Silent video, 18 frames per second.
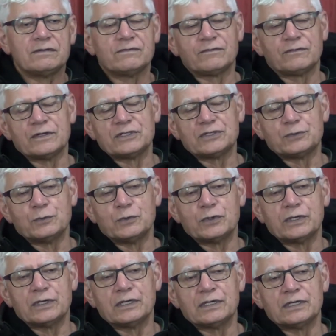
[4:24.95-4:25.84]

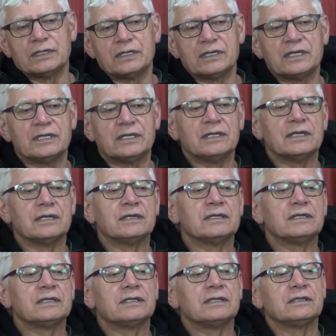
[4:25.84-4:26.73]
freshwater,
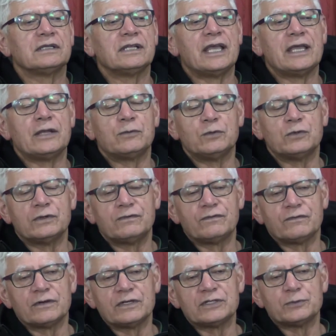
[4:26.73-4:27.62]
landward
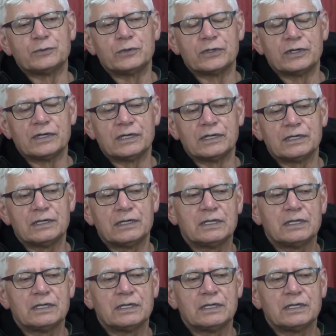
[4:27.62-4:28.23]
freshwater